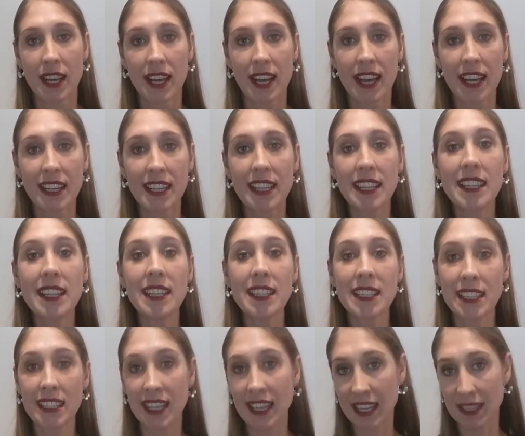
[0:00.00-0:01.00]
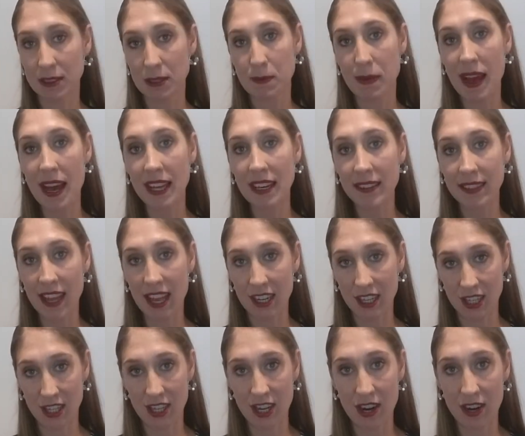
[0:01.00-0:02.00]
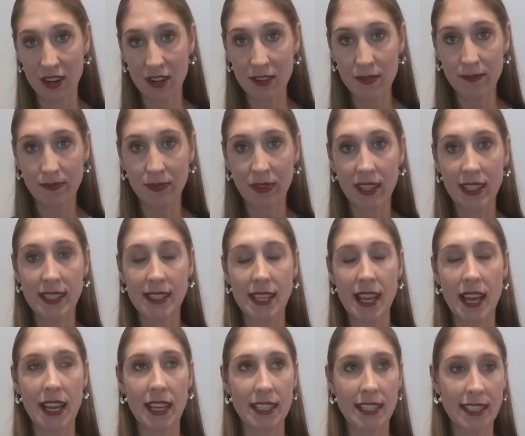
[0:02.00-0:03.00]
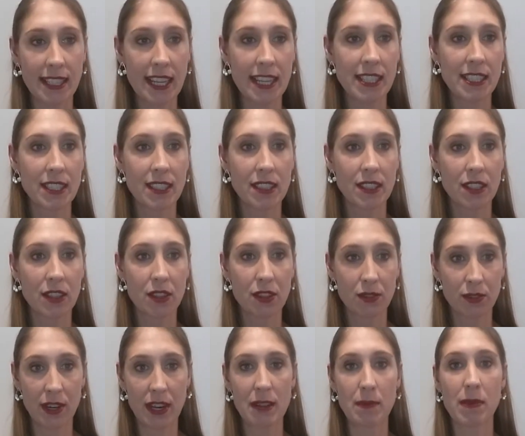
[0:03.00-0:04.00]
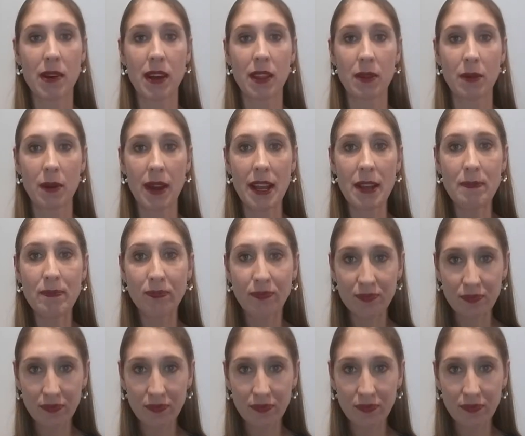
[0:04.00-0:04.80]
And as part of that show, it's season 3 by the way,